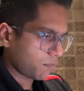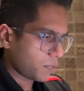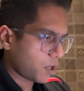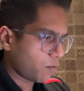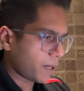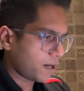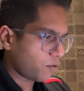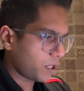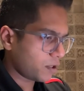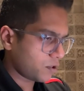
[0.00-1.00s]
I don't mind
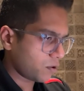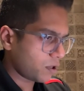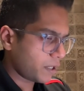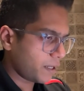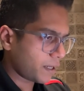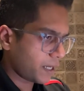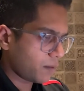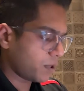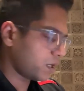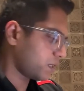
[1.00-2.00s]
doing a yearly trade,
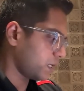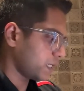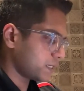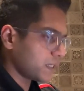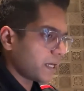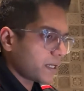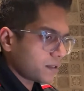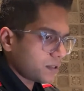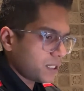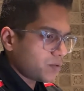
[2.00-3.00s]
but nothing less than that.
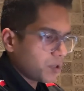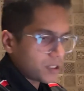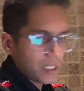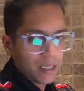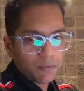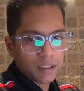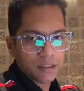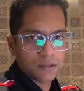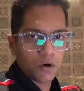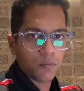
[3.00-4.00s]
6 months, 9
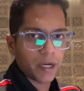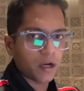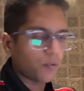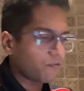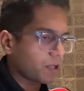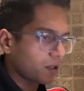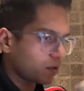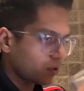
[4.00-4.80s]
months, not my cup of tea.